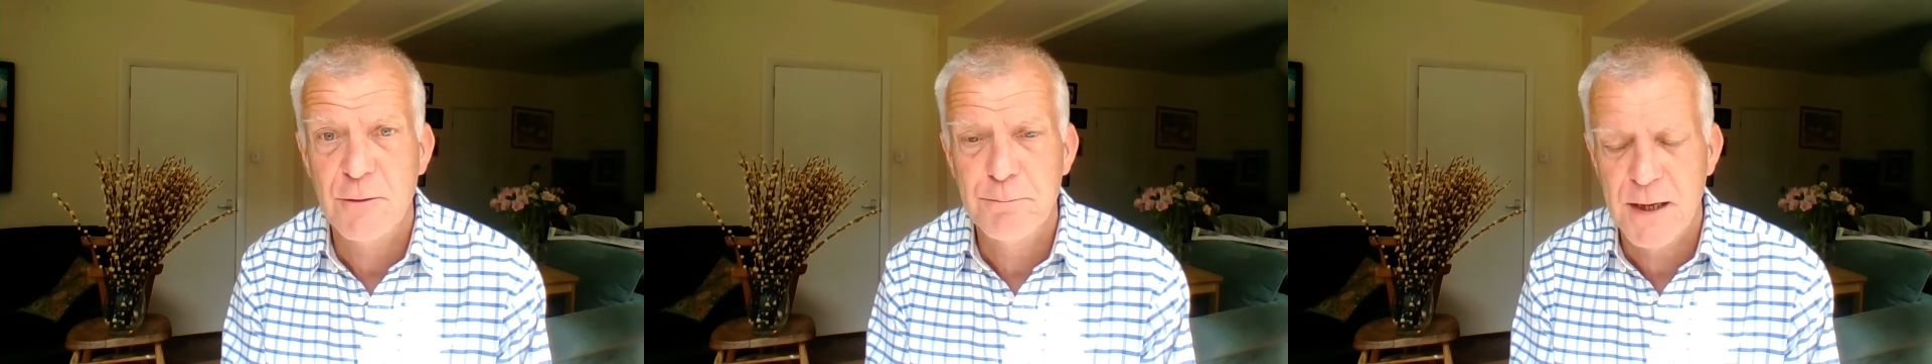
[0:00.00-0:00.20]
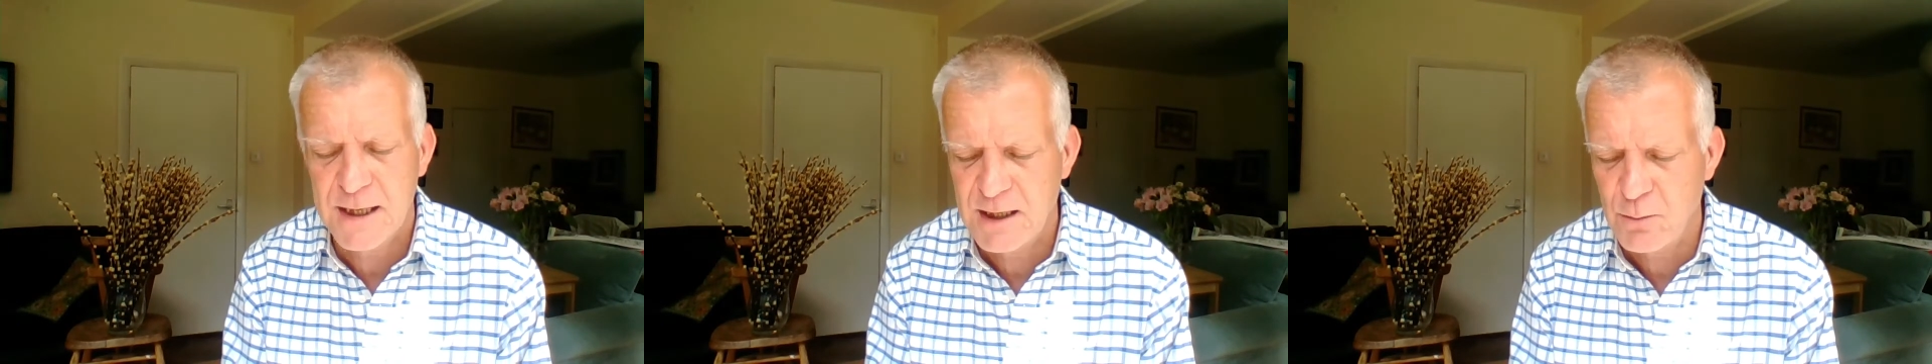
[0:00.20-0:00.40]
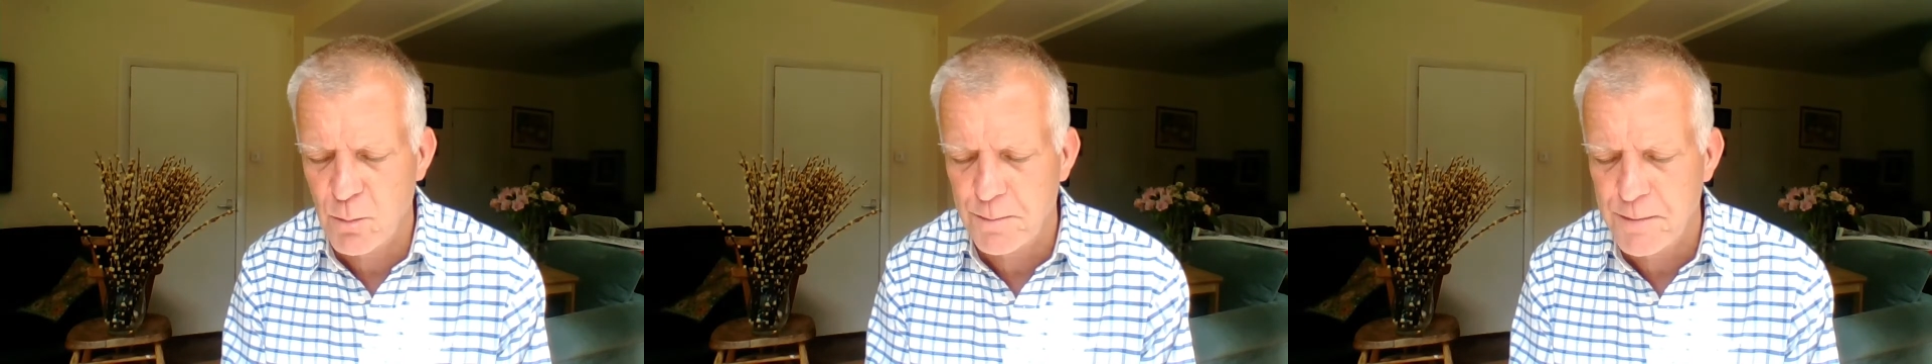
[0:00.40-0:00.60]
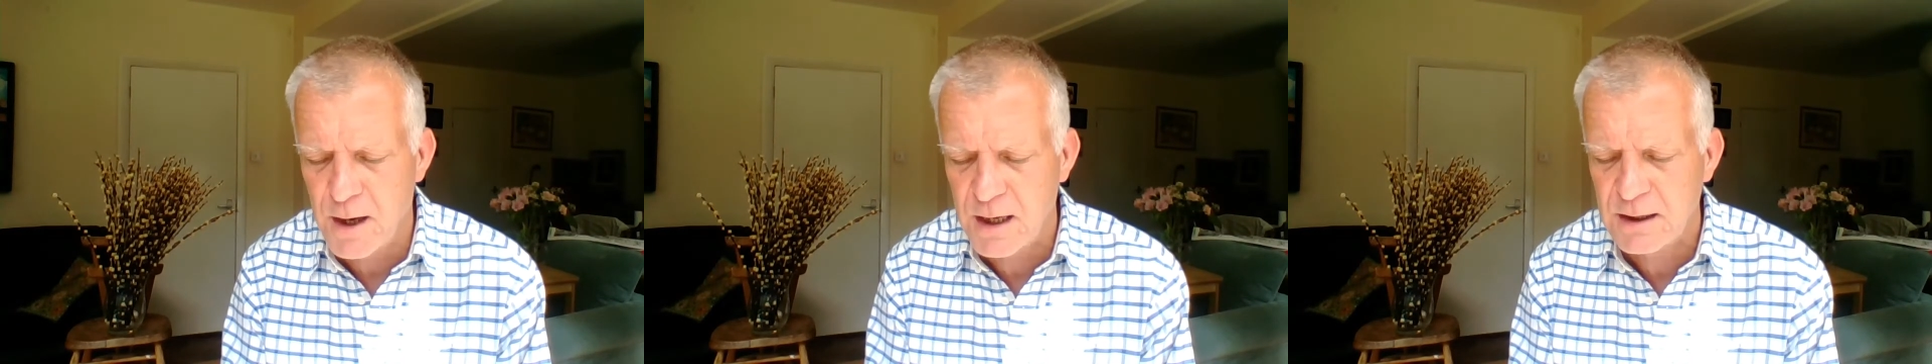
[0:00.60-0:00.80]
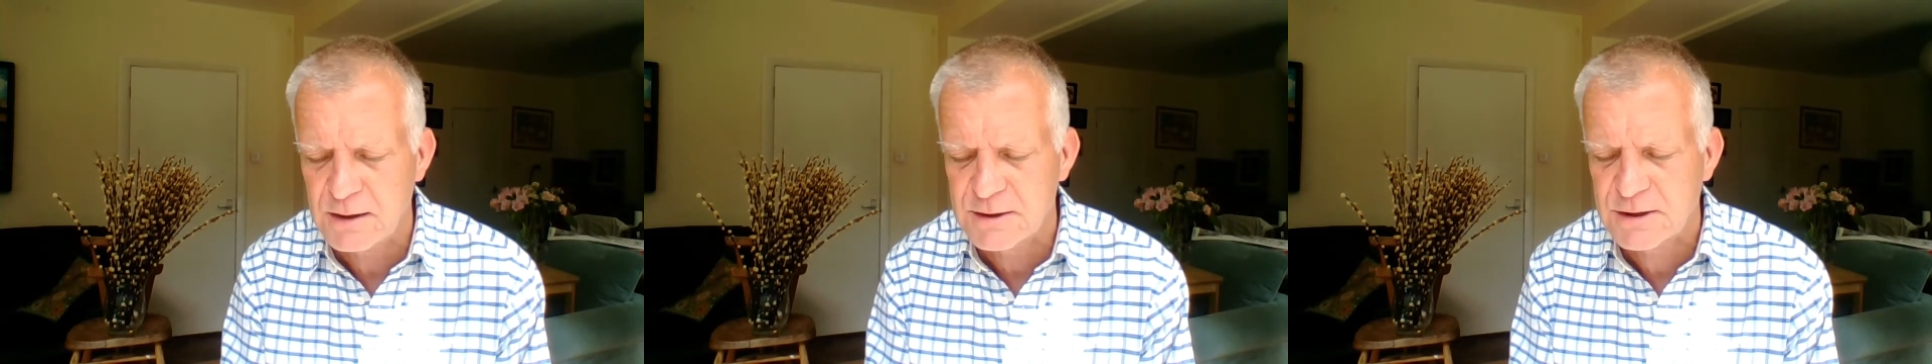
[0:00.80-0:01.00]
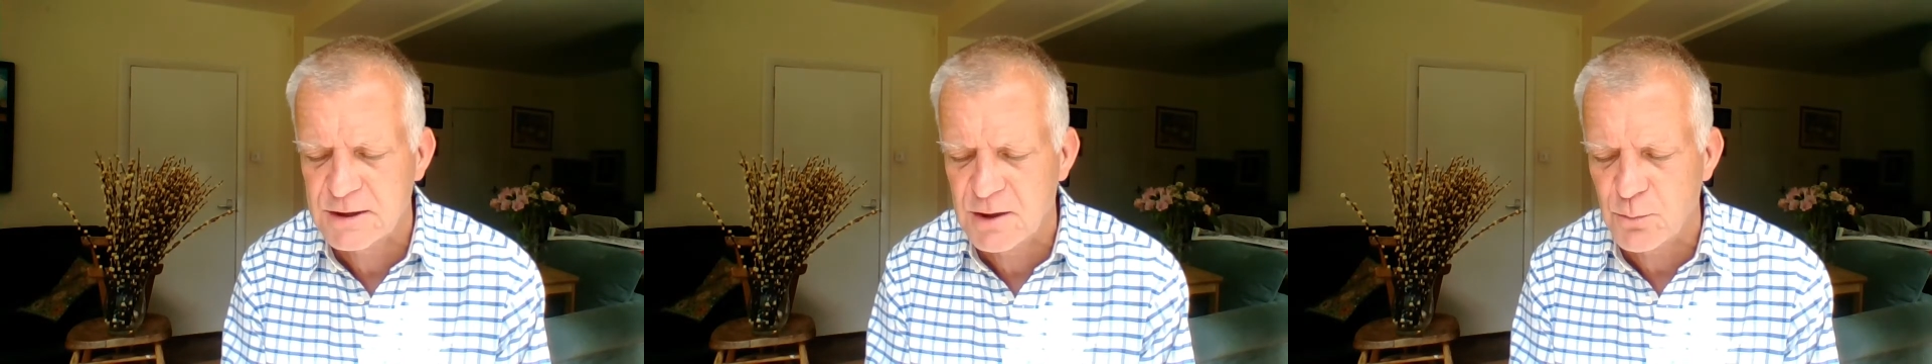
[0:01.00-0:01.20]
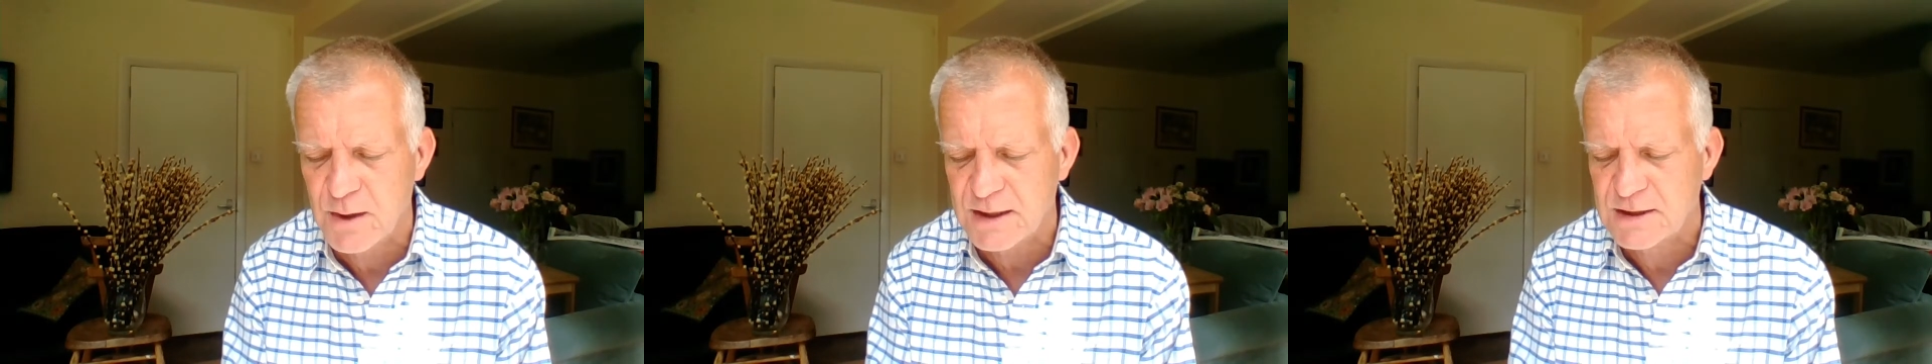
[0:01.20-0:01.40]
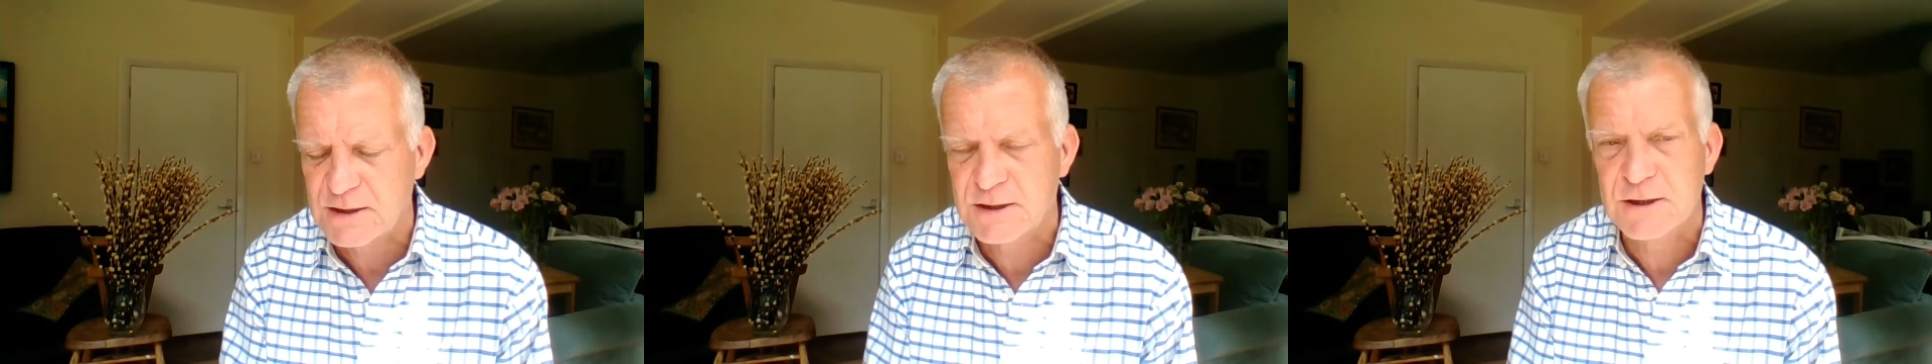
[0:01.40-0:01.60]
many miles to the
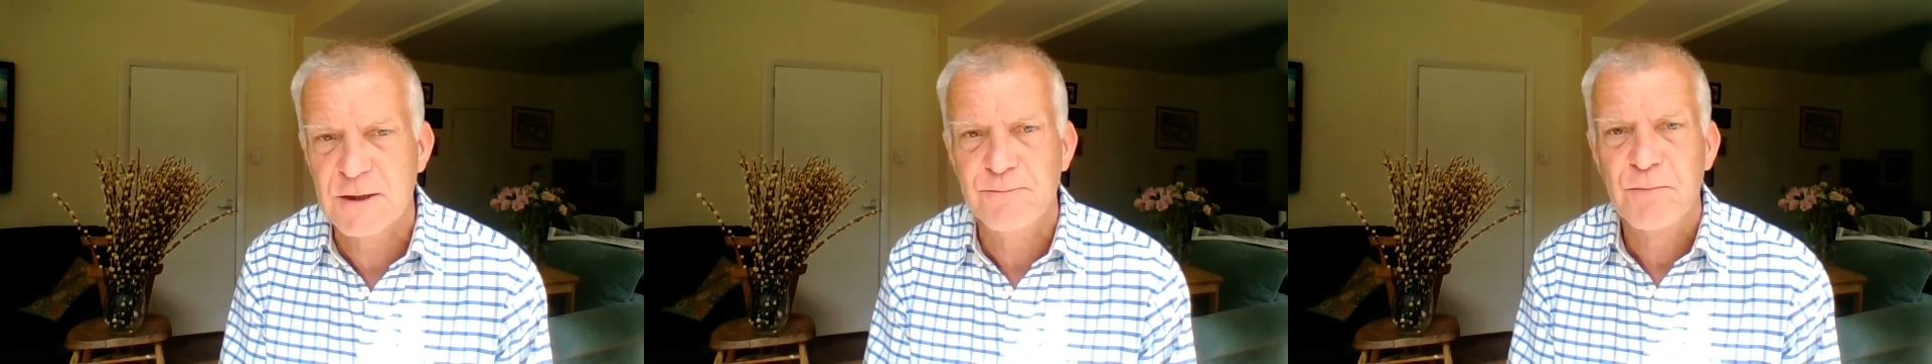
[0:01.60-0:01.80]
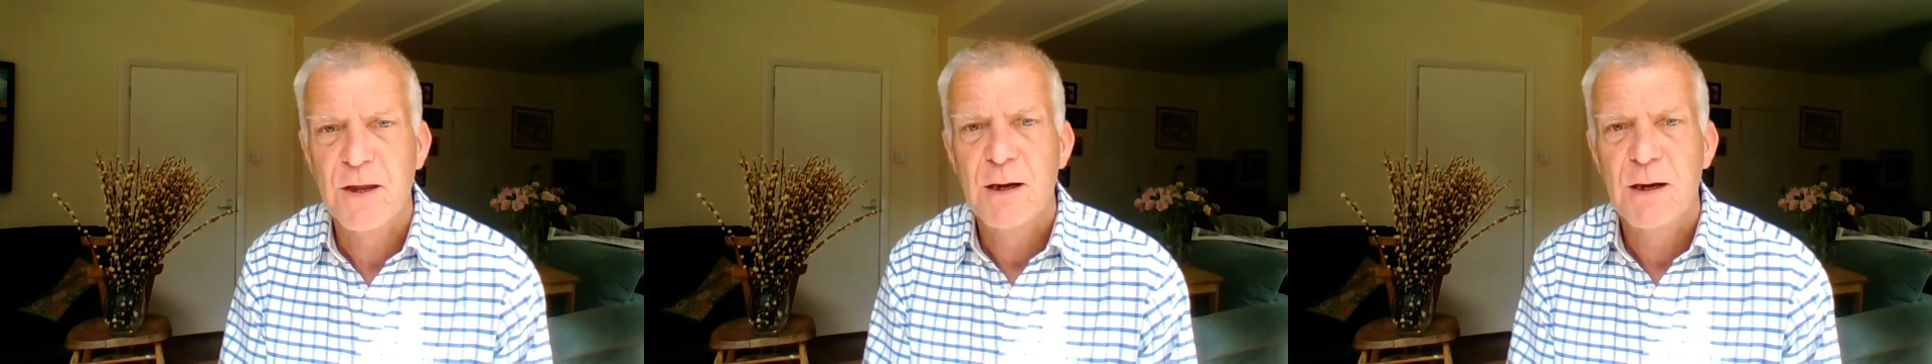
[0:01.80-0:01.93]
west